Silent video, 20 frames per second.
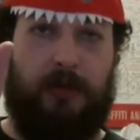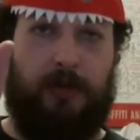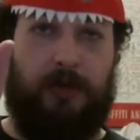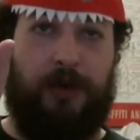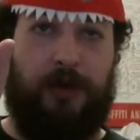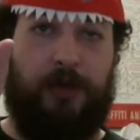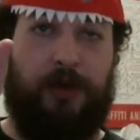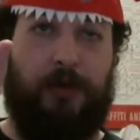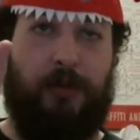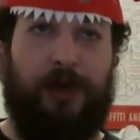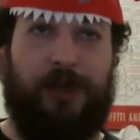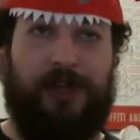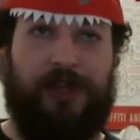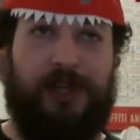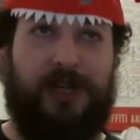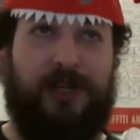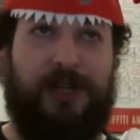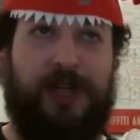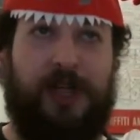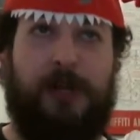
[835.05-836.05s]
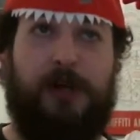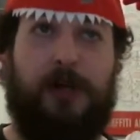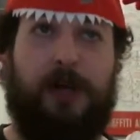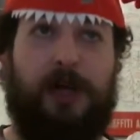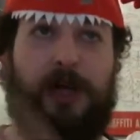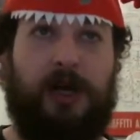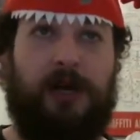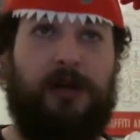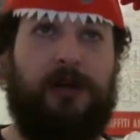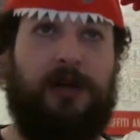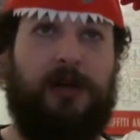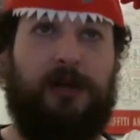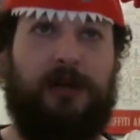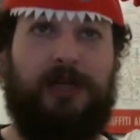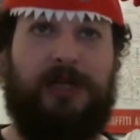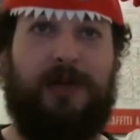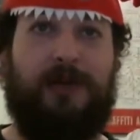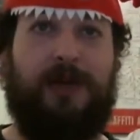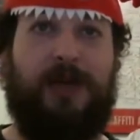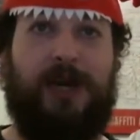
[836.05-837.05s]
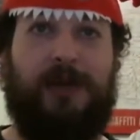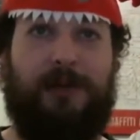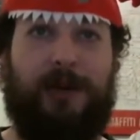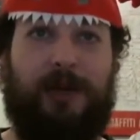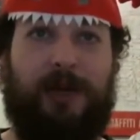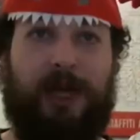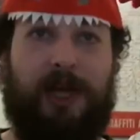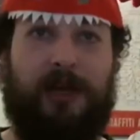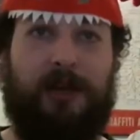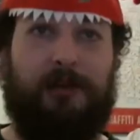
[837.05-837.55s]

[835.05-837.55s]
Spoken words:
with a widget that you can use to manipulate